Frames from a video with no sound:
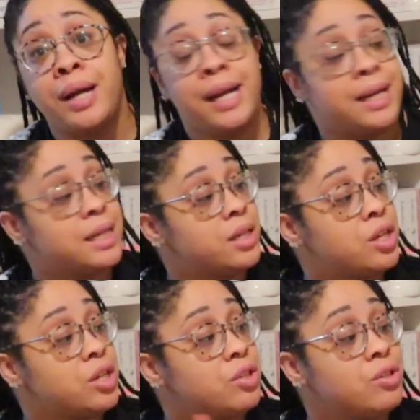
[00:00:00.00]

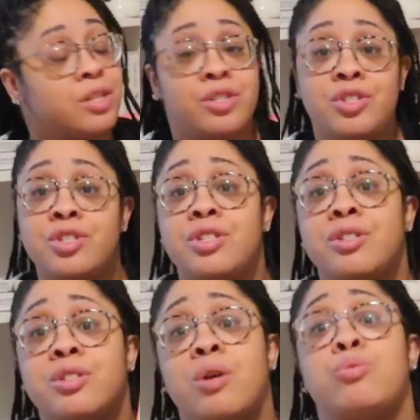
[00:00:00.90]
and it's just
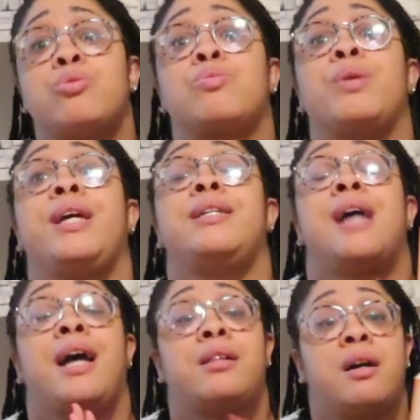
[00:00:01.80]
so sweet.
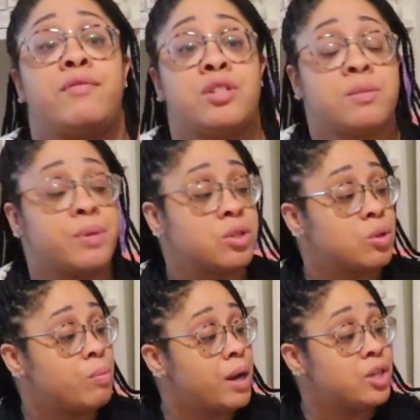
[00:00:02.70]
I loved this book
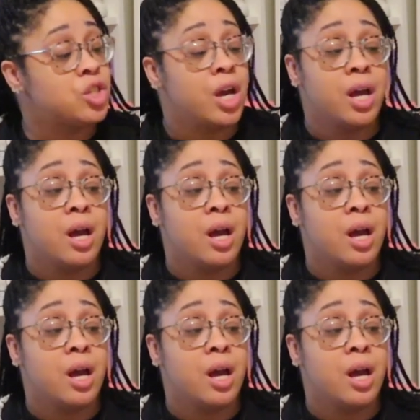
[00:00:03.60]
so much.